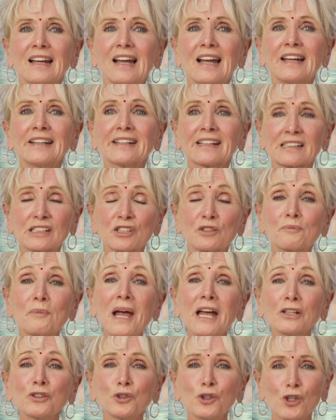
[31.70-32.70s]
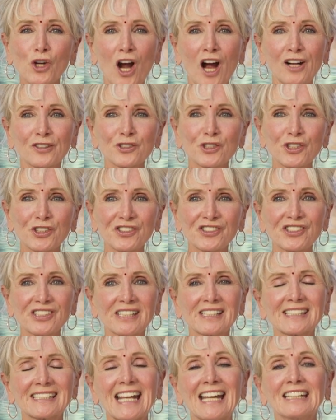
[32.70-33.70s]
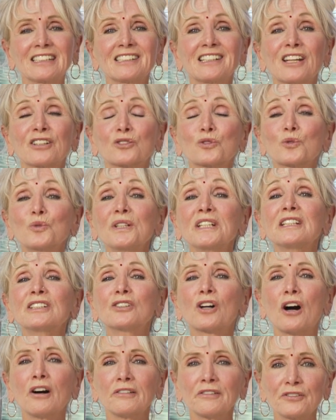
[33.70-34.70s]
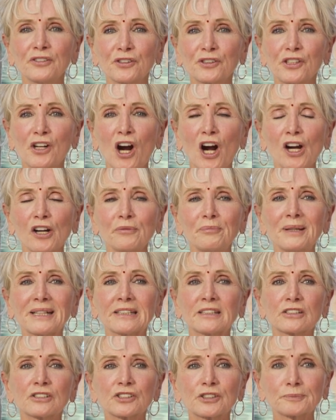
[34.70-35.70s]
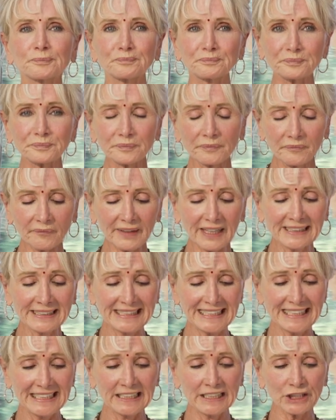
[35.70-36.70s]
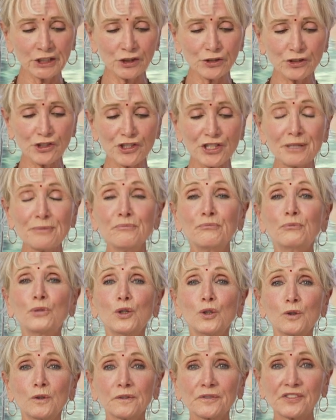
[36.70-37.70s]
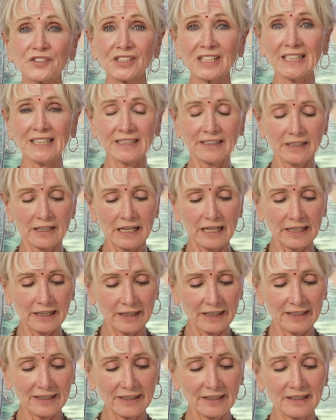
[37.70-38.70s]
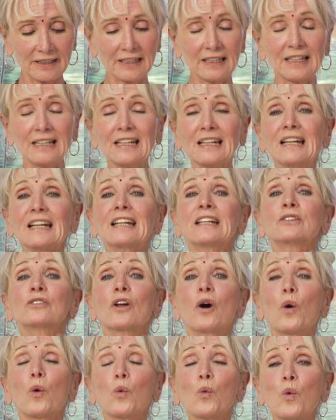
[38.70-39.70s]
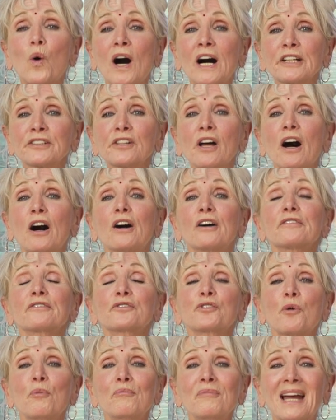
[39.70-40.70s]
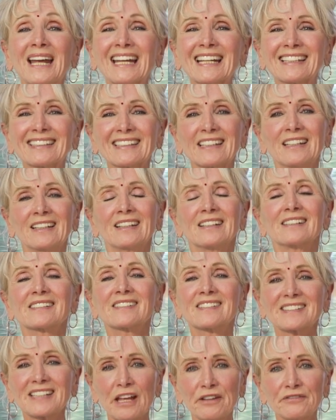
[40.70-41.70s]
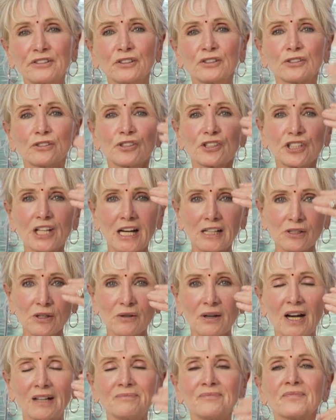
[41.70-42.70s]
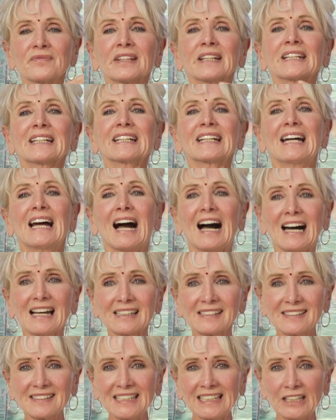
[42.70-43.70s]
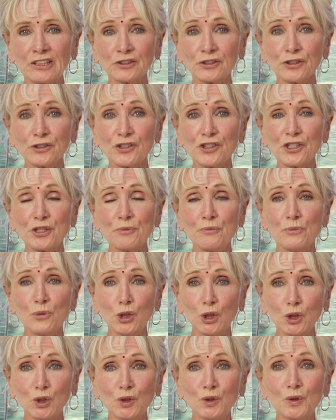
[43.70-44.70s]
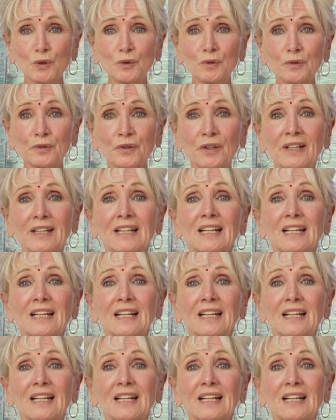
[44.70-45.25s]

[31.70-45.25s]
and expand your consciousness and get rid of the garbage, the energy moves in one of the main seven chakra. As the energy moves,